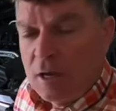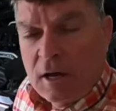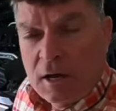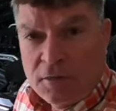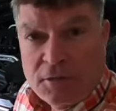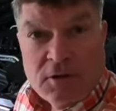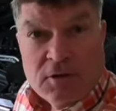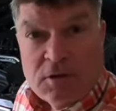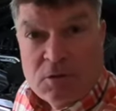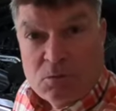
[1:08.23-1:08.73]
I
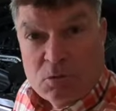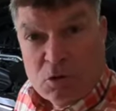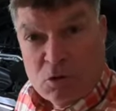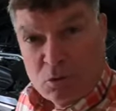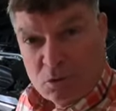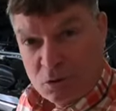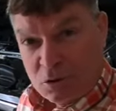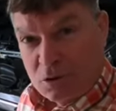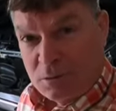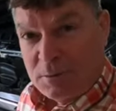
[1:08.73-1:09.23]
thought that was
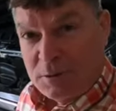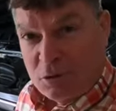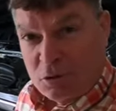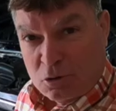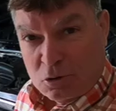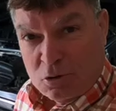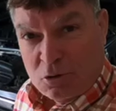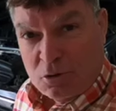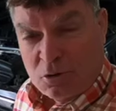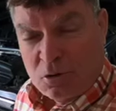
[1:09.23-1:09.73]
too good to be
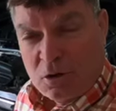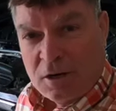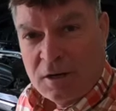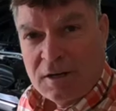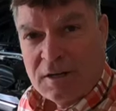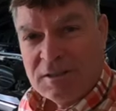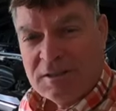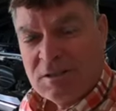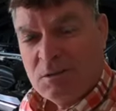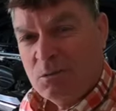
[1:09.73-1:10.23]
true.
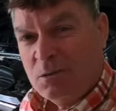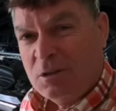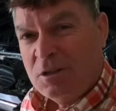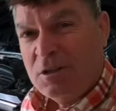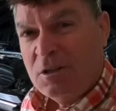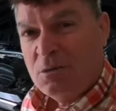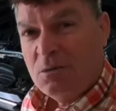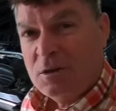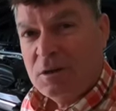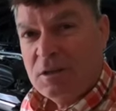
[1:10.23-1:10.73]
I said, well, you
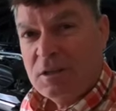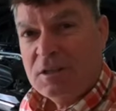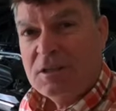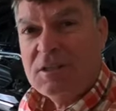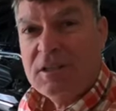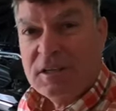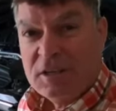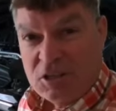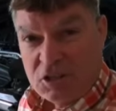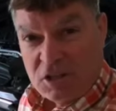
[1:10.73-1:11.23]
know what? Let's
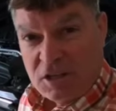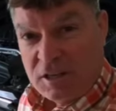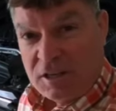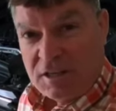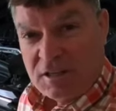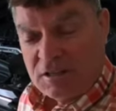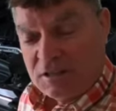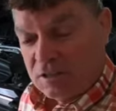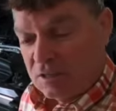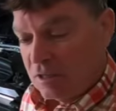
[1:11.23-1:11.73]
take a
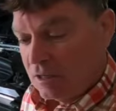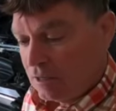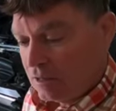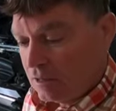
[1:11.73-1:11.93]
chance.